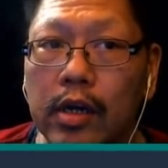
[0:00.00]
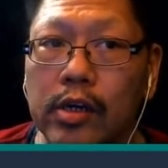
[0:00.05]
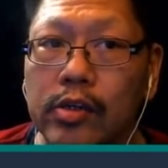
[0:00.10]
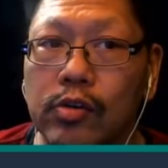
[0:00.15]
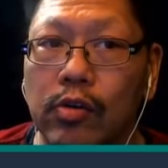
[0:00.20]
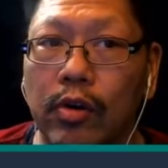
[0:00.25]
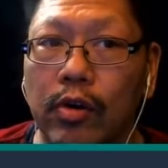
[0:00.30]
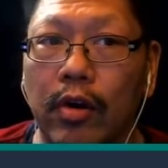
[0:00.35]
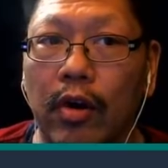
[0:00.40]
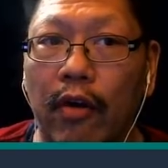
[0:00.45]

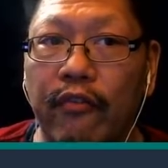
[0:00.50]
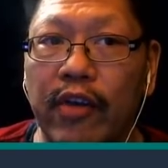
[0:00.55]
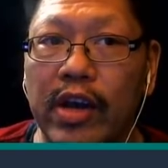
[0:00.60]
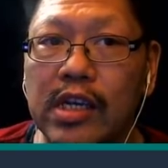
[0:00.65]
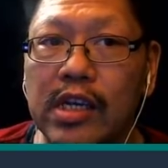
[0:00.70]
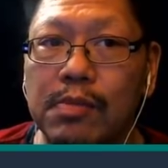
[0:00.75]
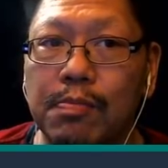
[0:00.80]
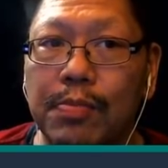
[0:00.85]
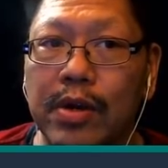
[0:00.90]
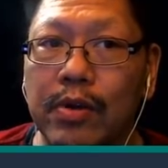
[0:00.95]
join our
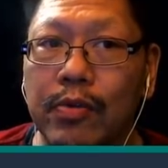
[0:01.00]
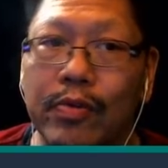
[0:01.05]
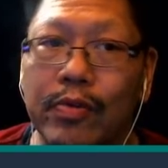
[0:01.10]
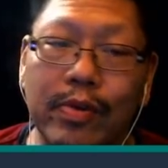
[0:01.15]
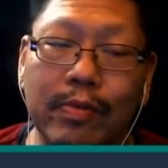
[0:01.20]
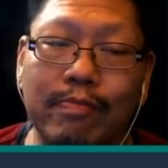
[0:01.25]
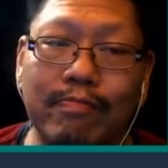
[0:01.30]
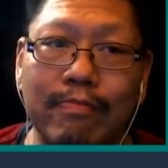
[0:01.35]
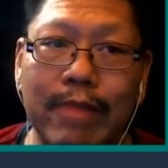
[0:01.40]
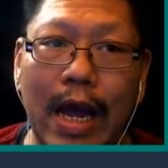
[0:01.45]
Facebook
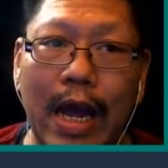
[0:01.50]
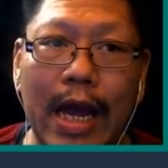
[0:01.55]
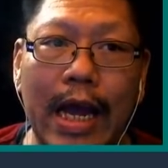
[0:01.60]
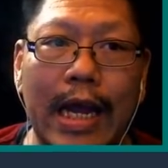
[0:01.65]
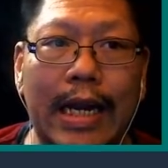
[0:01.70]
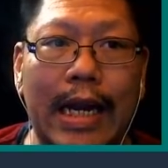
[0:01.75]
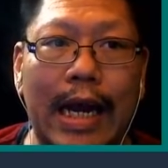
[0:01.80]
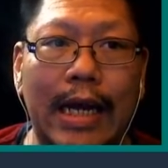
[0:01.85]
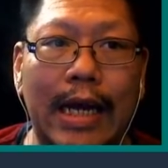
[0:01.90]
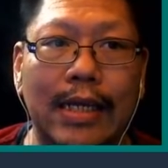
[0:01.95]
group
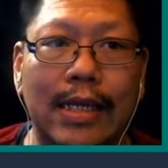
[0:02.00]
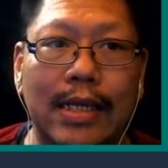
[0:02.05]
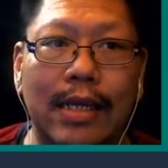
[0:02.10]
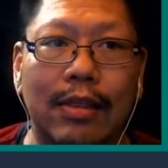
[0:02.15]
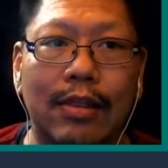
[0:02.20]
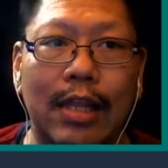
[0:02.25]
and ask it